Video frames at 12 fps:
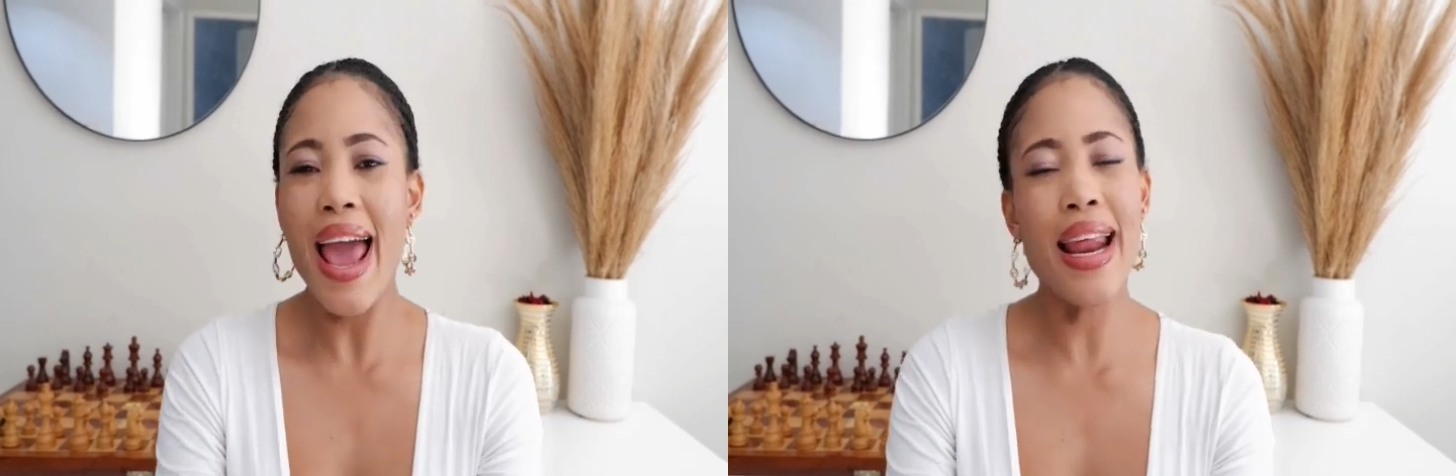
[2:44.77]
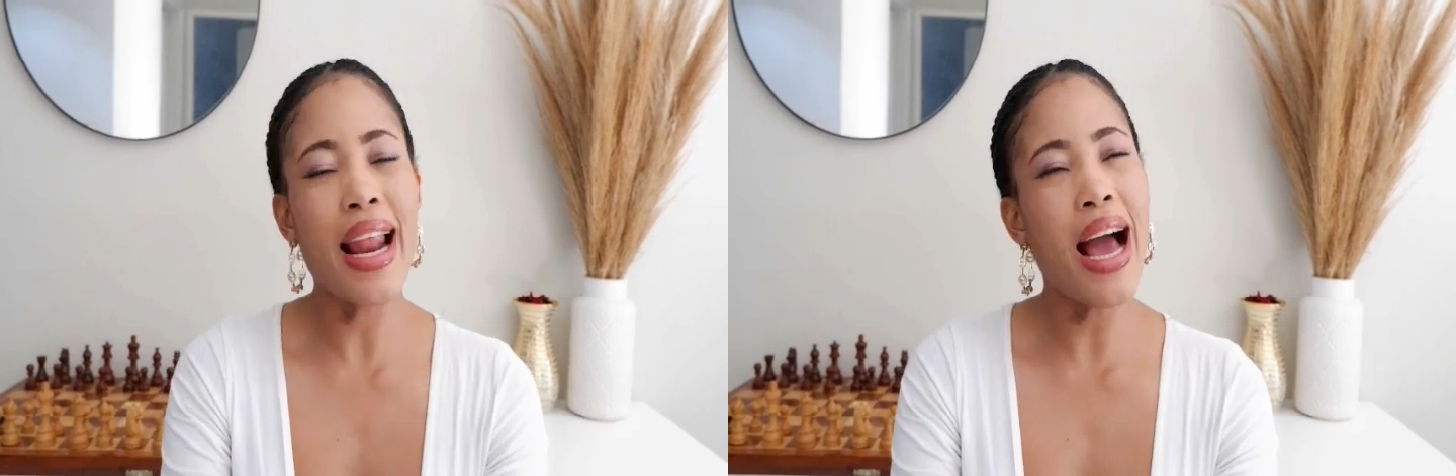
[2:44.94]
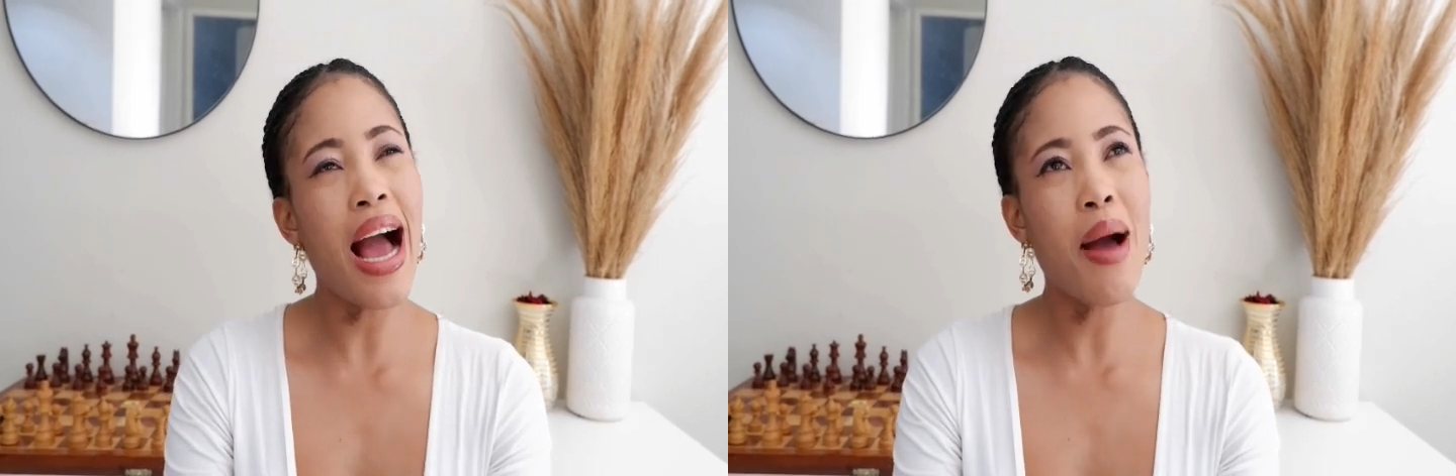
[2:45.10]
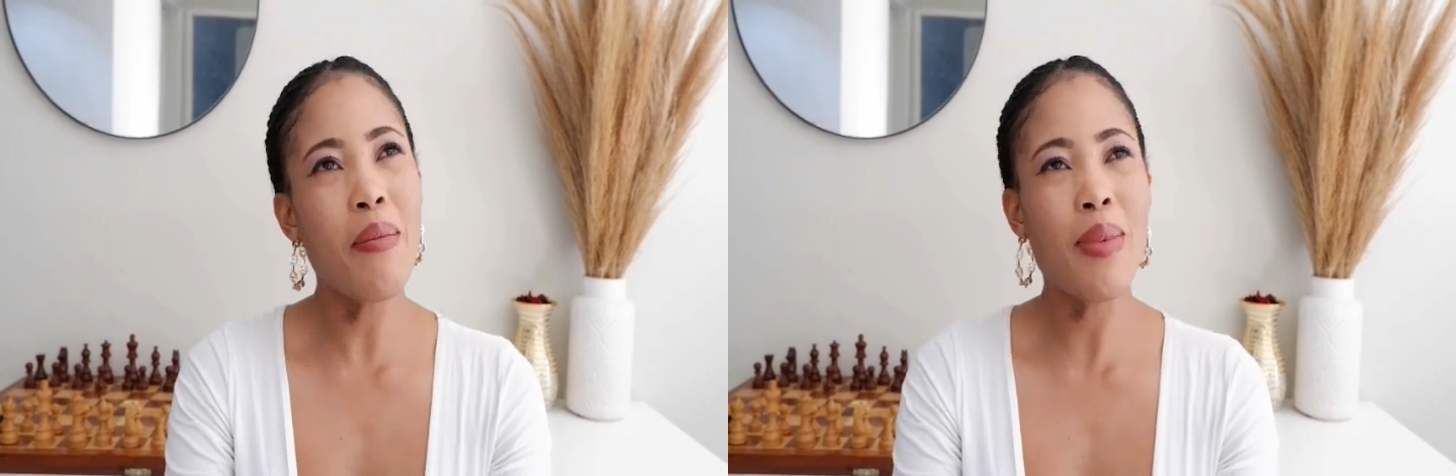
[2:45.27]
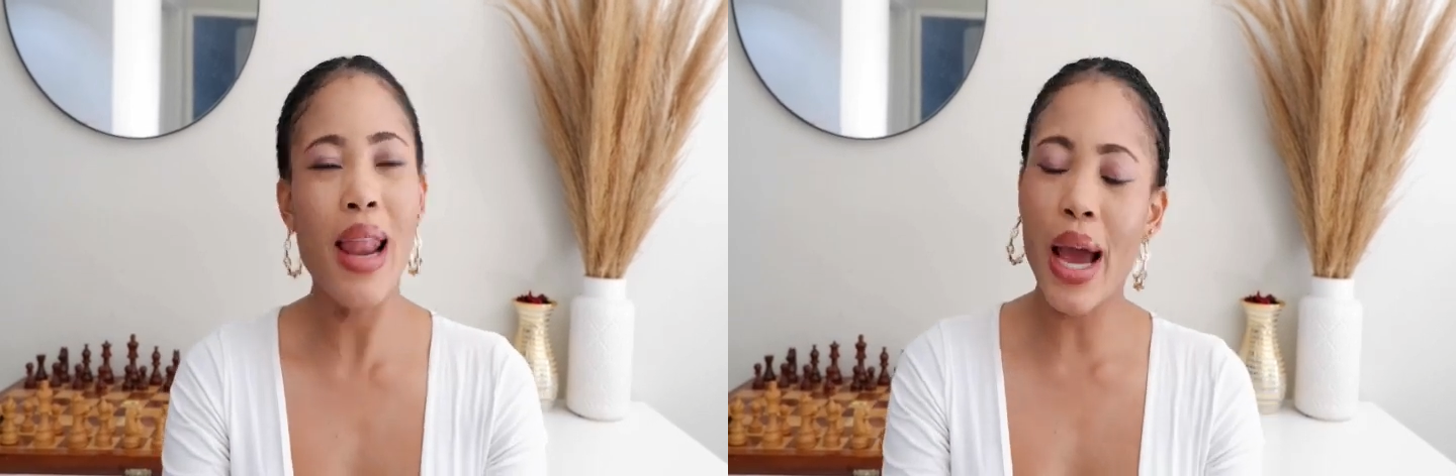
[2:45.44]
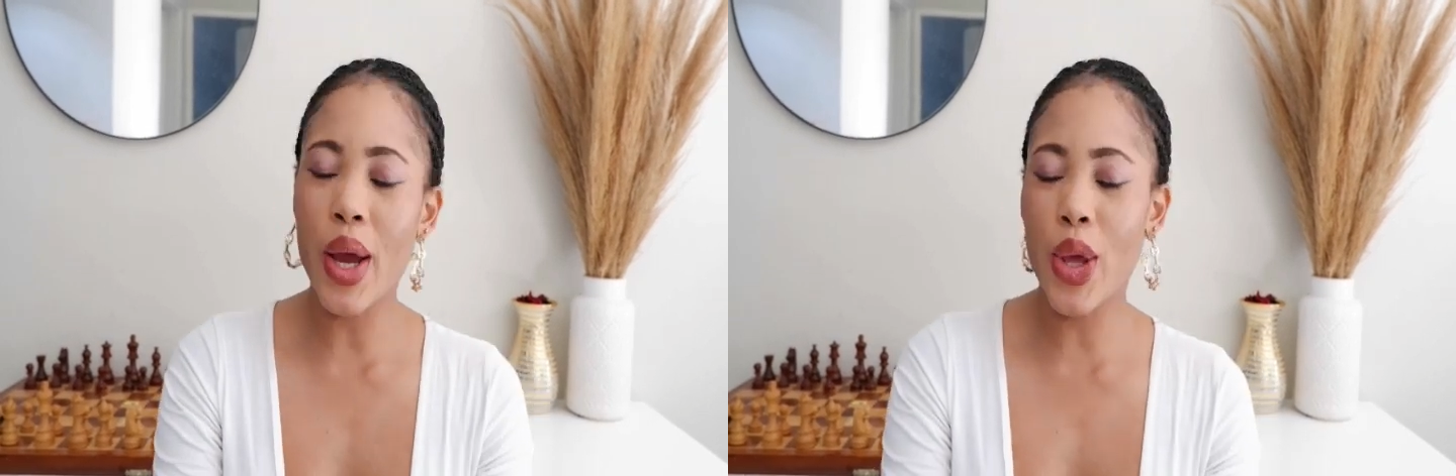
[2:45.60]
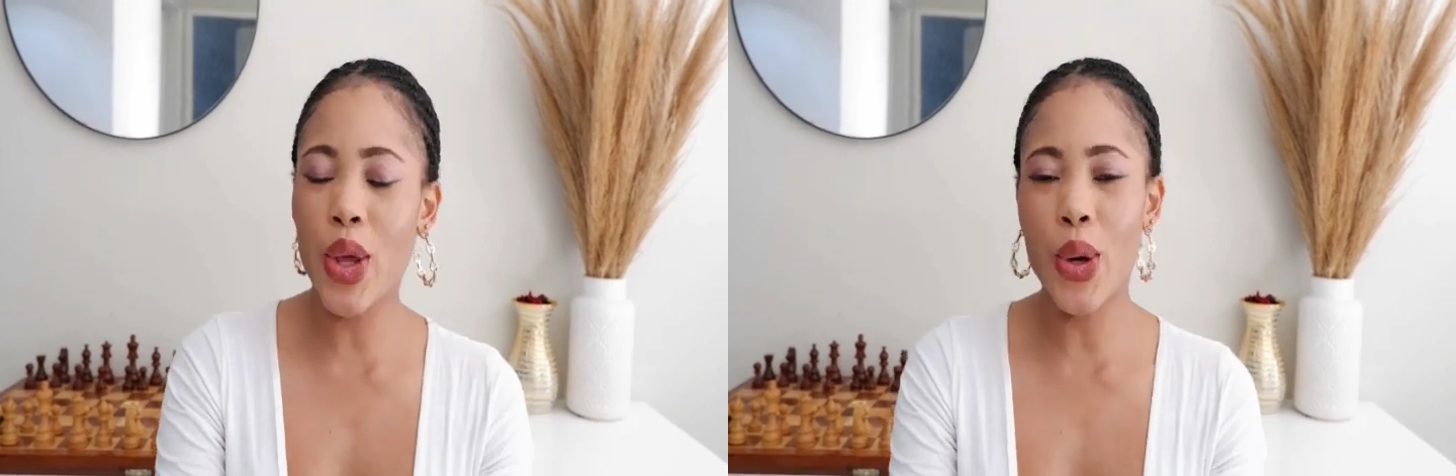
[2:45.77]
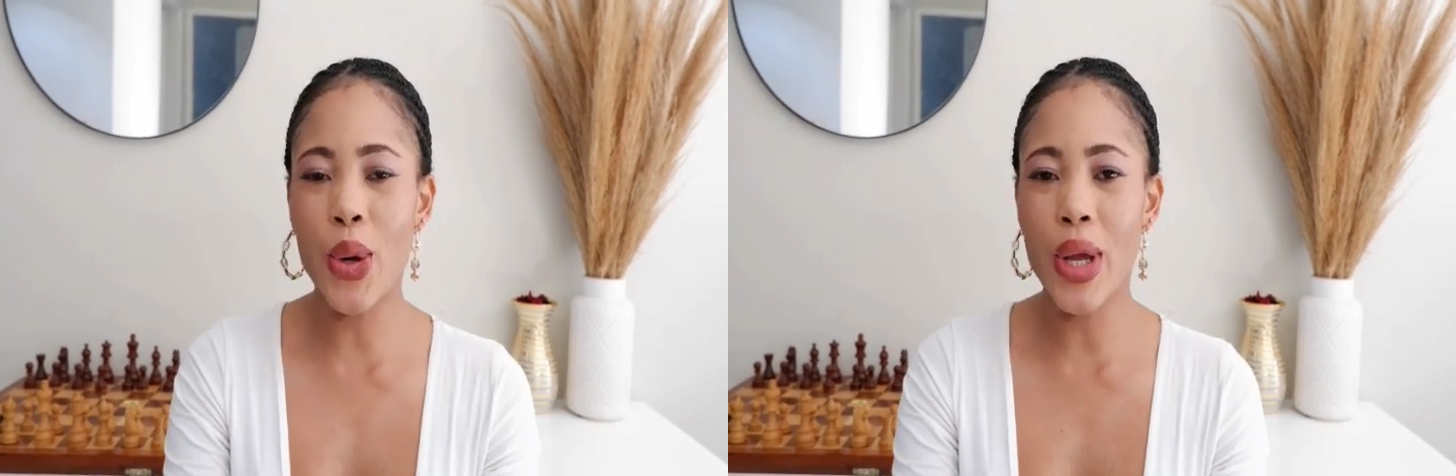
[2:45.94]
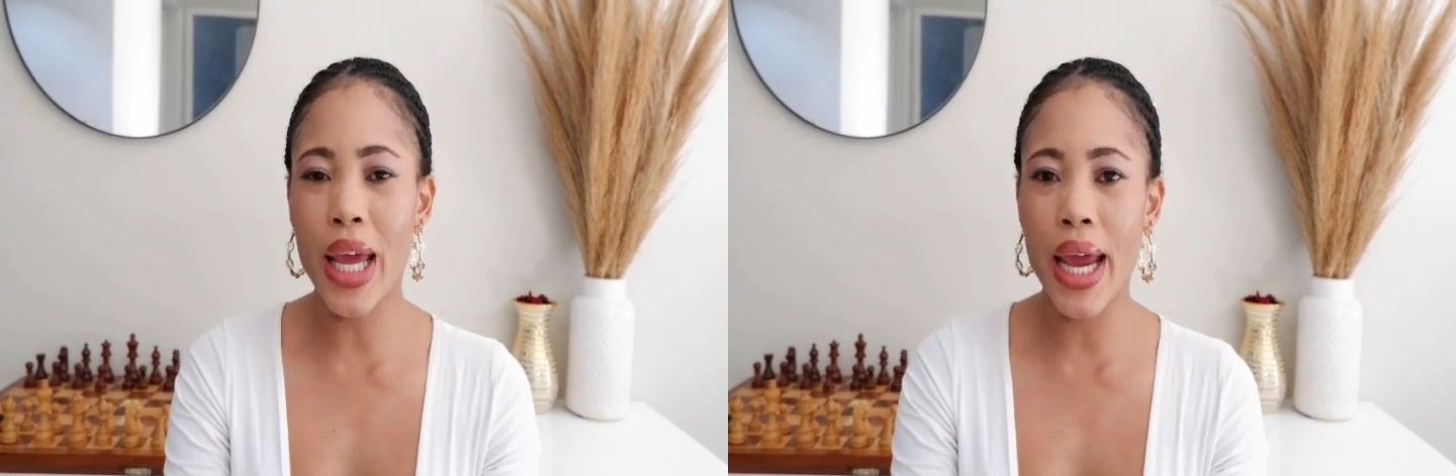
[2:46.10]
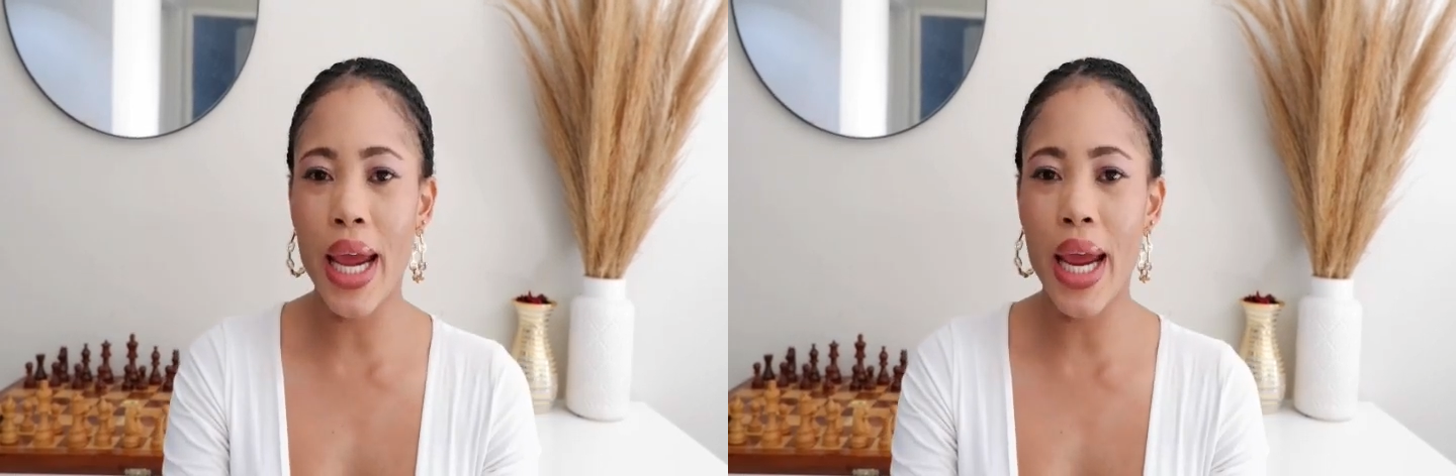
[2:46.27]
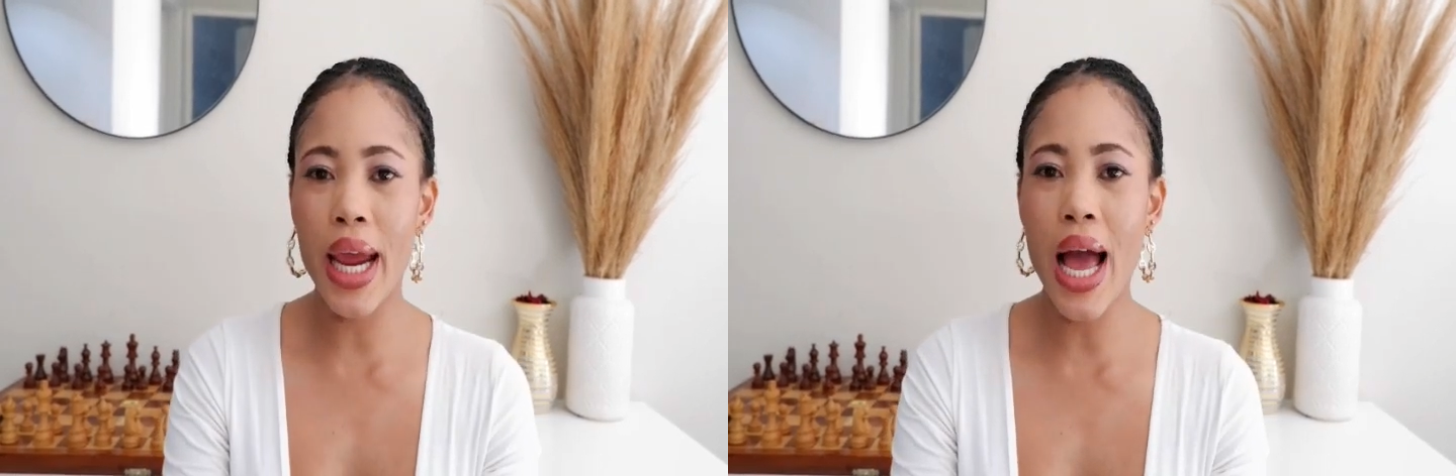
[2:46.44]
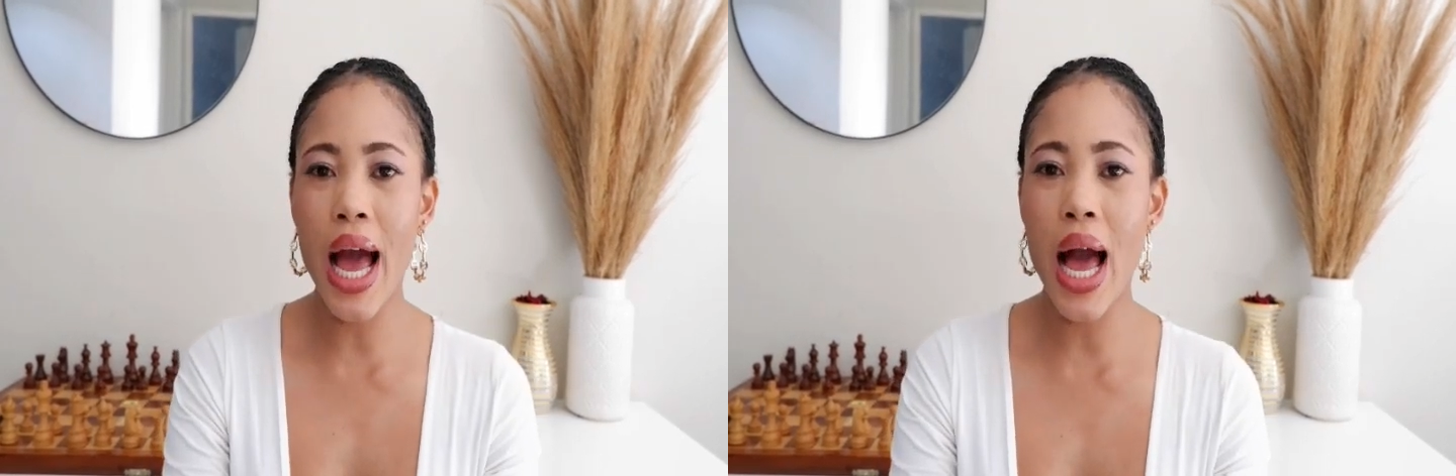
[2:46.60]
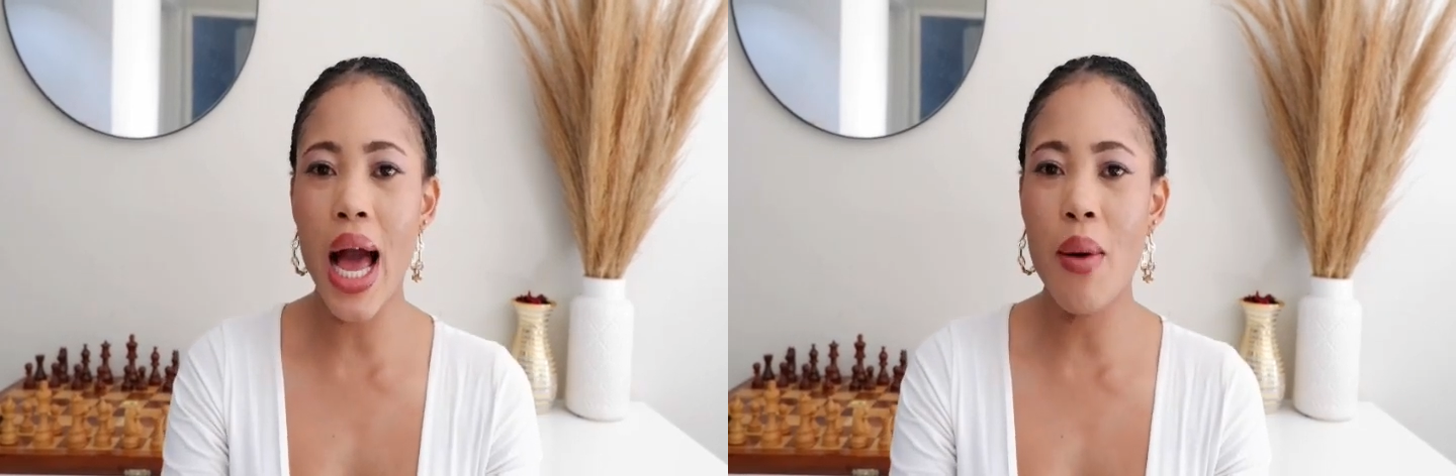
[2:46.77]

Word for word: And I'm like, you okay?